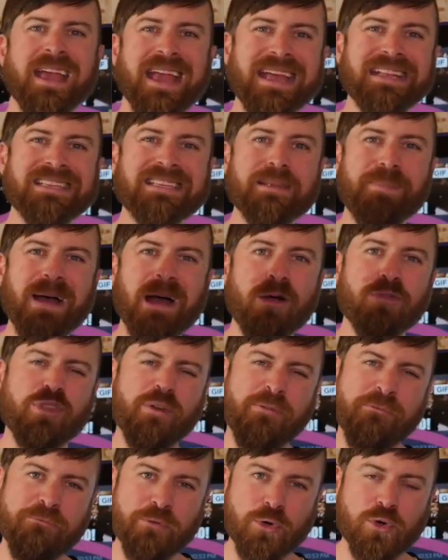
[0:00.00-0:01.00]
It's about
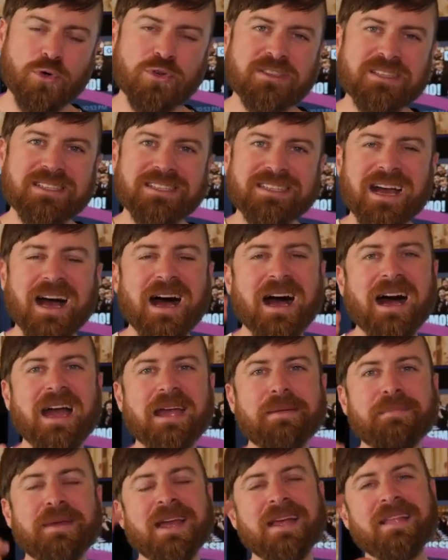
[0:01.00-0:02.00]
the first
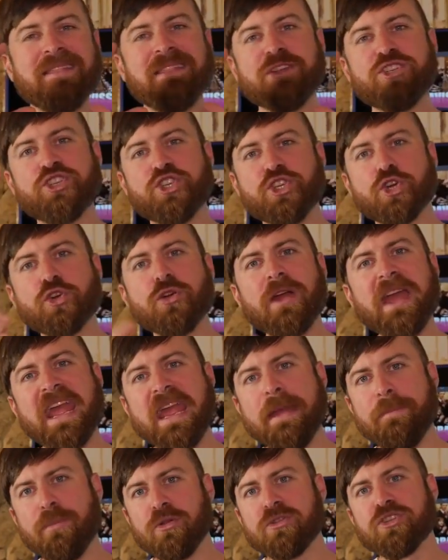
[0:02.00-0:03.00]
time that you're
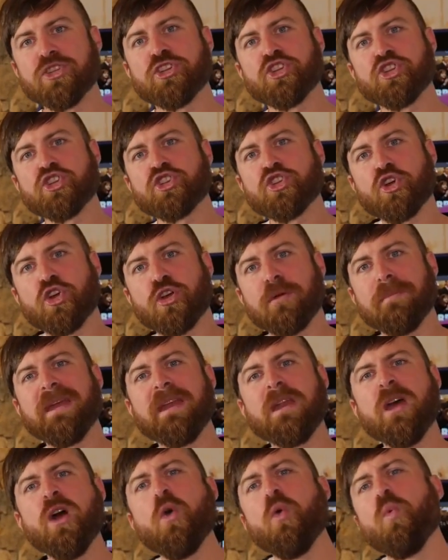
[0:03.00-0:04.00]
able to
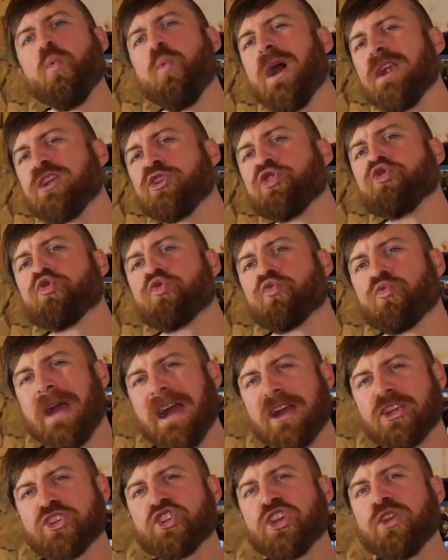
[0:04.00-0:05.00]
determine what
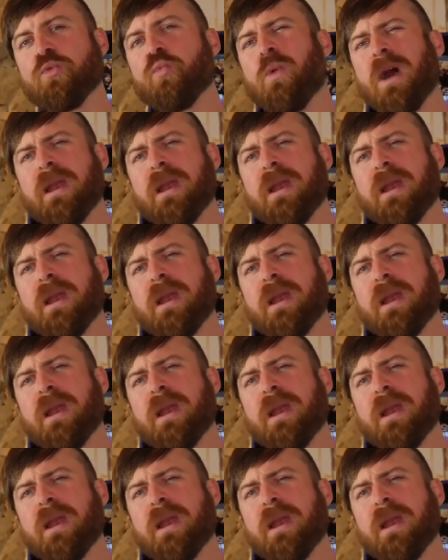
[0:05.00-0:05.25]
direction,